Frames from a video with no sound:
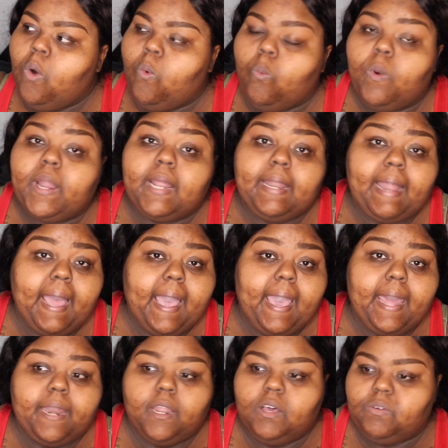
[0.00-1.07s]
with a
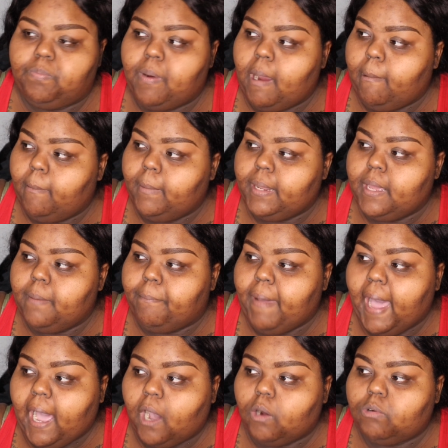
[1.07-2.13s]
line of probably
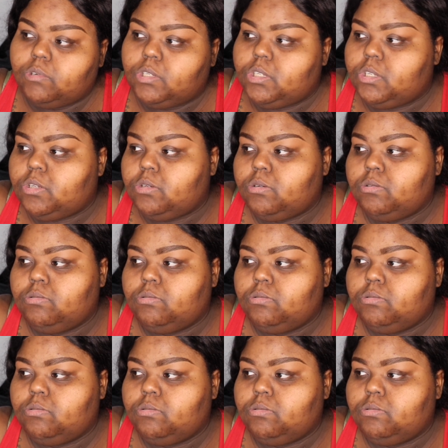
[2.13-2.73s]
about